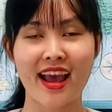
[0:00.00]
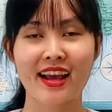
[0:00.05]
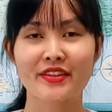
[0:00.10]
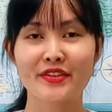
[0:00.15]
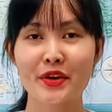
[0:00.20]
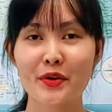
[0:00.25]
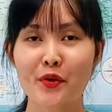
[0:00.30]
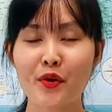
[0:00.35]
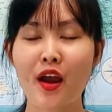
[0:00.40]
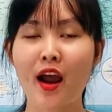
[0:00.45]

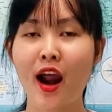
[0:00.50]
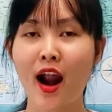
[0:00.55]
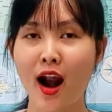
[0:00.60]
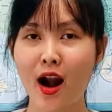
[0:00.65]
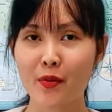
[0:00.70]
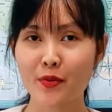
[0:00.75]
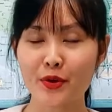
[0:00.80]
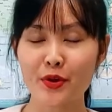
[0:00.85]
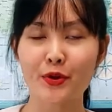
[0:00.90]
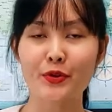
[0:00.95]
They will
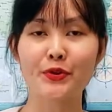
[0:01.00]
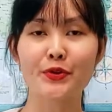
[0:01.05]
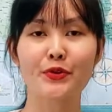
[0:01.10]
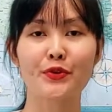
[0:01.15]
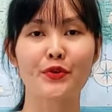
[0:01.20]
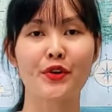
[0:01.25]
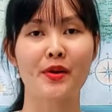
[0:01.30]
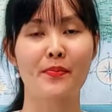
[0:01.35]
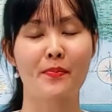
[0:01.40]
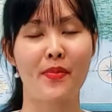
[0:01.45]
help you to
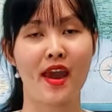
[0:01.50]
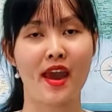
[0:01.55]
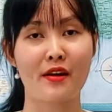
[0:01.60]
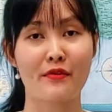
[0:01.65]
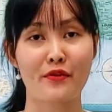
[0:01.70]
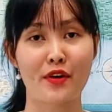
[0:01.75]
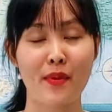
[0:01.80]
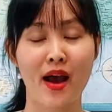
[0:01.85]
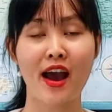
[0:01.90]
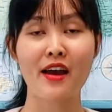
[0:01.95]
prepare
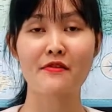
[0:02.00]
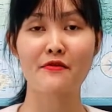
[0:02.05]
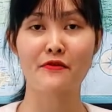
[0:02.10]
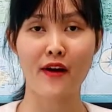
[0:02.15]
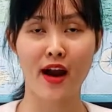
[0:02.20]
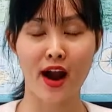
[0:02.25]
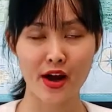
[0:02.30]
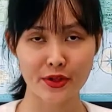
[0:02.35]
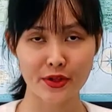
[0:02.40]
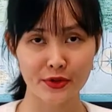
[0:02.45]
from
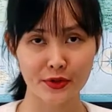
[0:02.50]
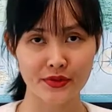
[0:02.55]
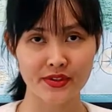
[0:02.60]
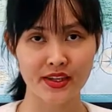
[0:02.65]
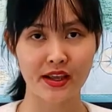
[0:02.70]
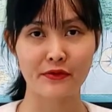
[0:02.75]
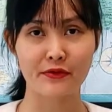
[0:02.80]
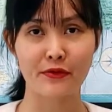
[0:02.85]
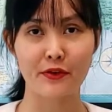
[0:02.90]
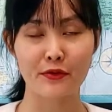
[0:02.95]
I-5 to
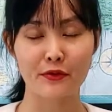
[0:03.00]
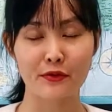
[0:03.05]
6 for